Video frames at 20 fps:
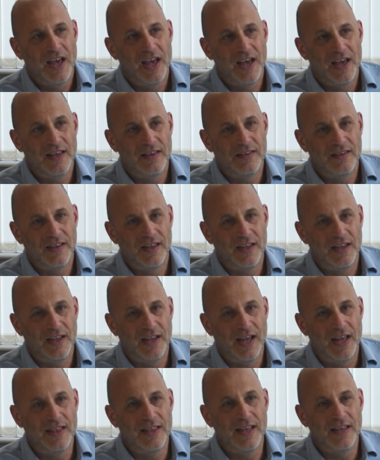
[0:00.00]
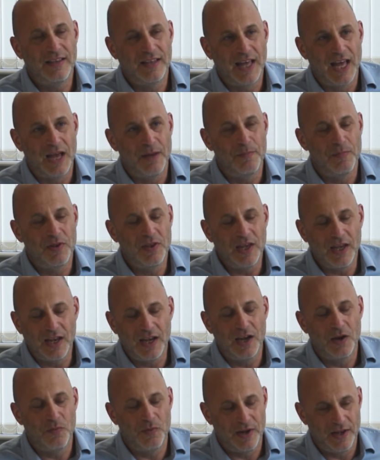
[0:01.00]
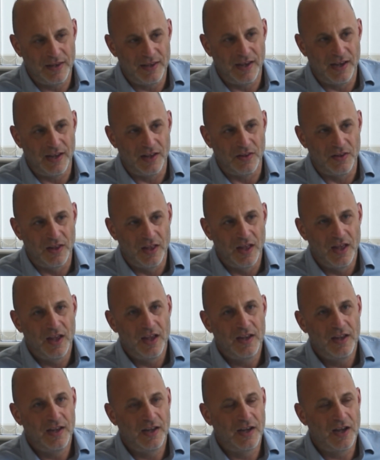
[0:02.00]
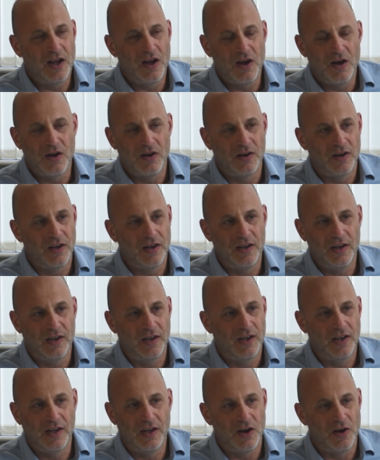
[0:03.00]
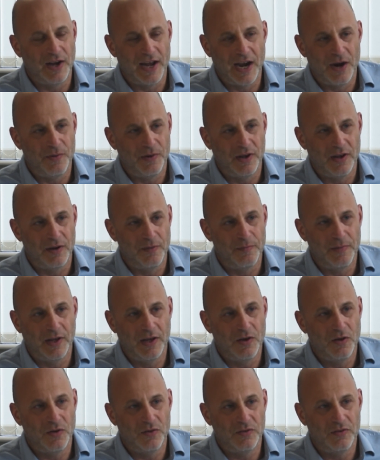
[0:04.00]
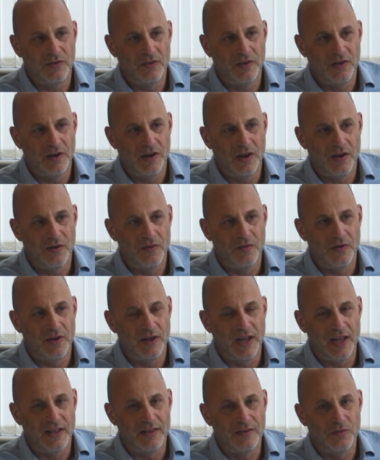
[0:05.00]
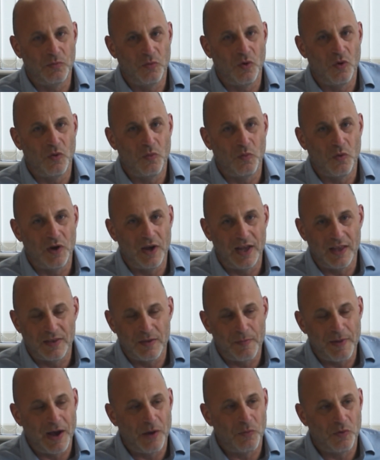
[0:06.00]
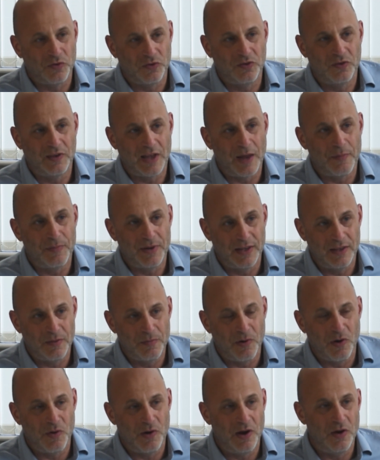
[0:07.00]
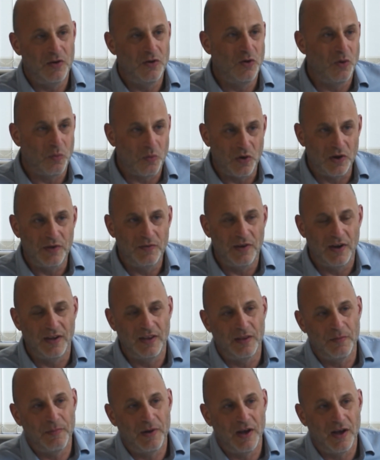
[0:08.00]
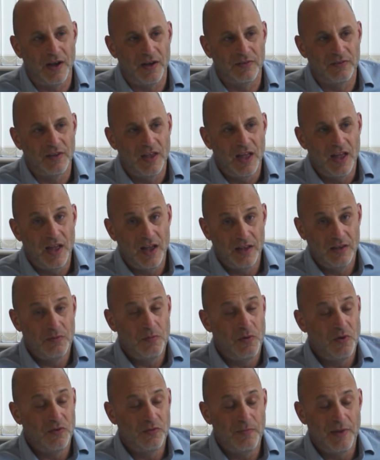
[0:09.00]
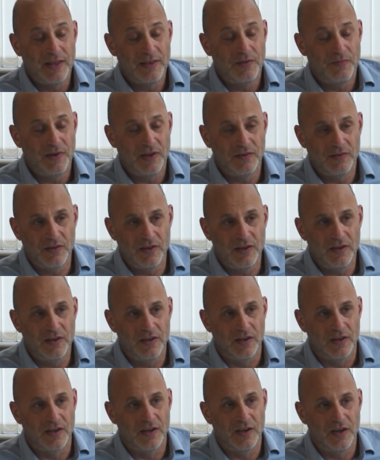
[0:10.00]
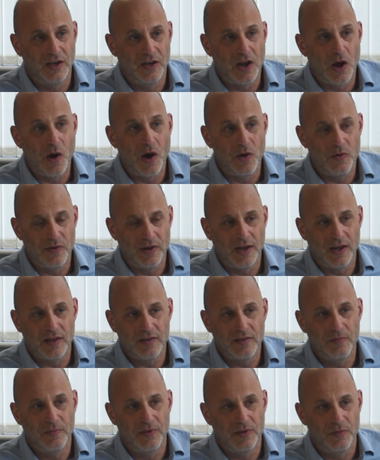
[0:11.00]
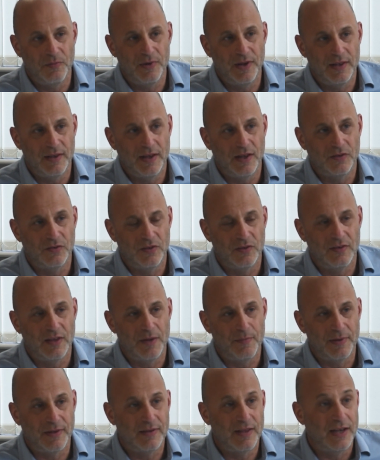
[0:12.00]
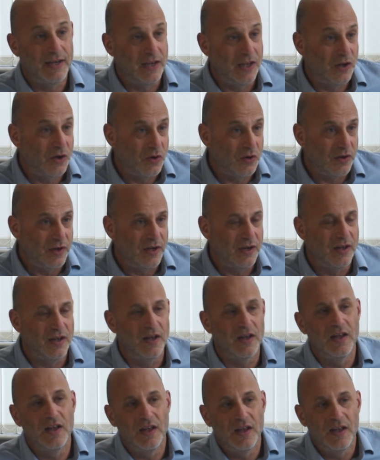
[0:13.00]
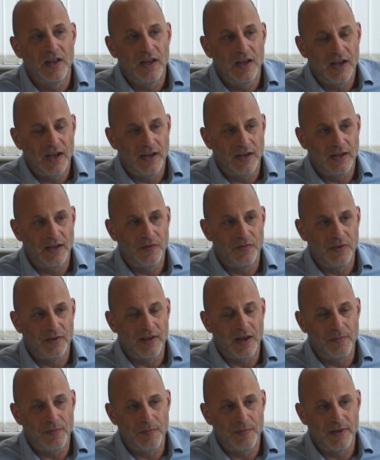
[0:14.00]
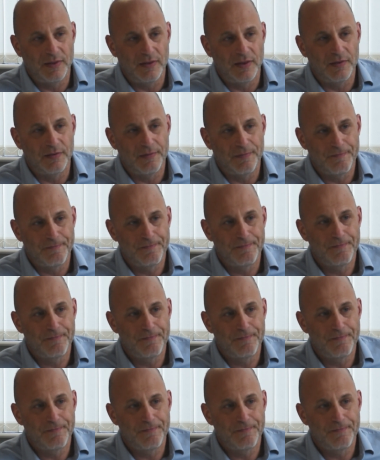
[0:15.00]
in this game, particularly in retail, you can't get arrogant because, it's it's about what's happening tomorrow, not what you've done in the past. And tomorrow's massively uncertain. You don't own your customers in retail to the same extent you could in a different type of business.